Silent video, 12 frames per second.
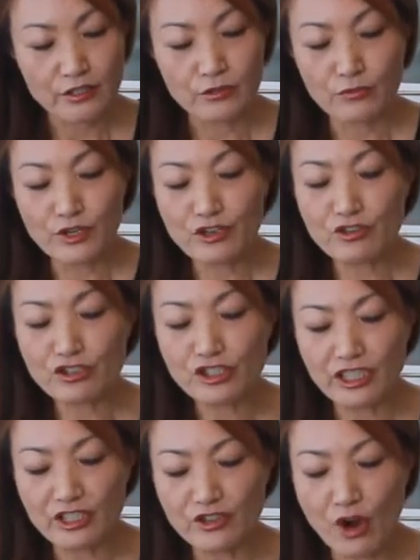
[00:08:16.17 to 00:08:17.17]
we
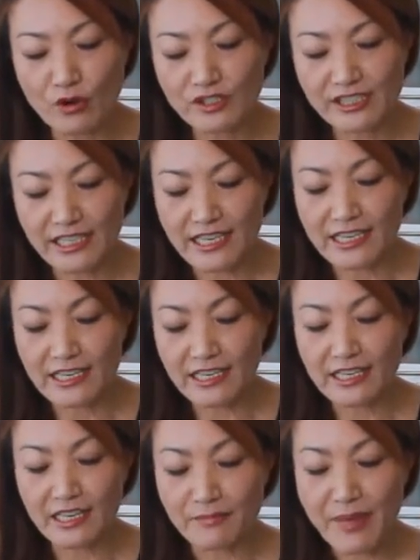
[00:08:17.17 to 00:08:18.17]
usually roast it
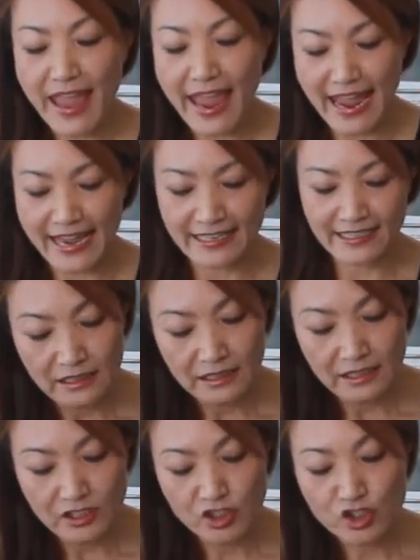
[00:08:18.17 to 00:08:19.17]
in a pan,
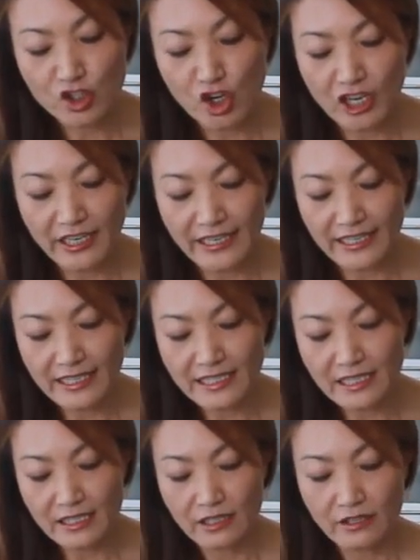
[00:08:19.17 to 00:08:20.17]
stir it
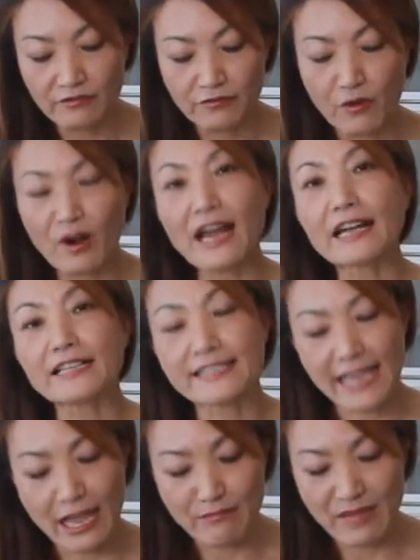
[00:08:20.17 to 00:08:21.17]
for like
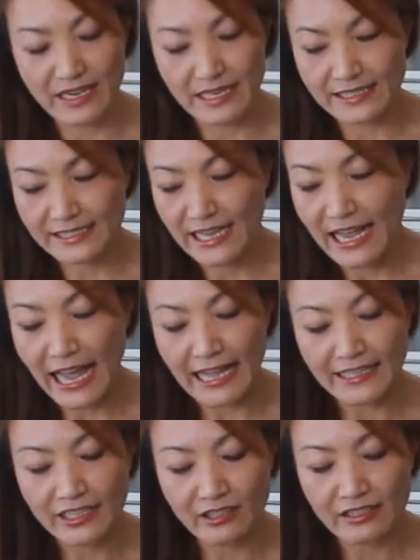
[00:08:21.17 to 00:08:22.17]
10 minutes
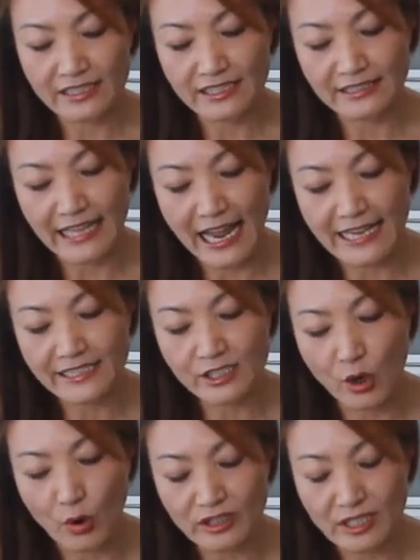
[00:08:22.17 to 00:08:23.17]
until it's nice
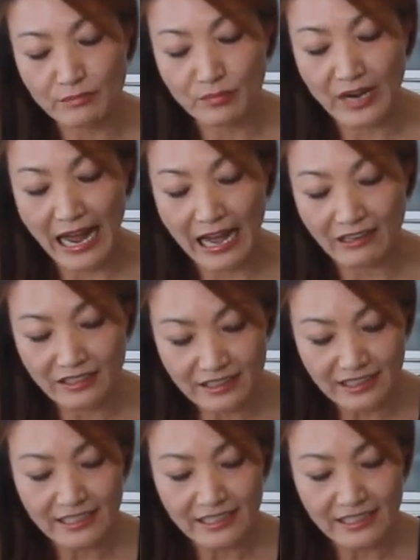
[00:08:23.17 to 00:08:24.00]
golden brown.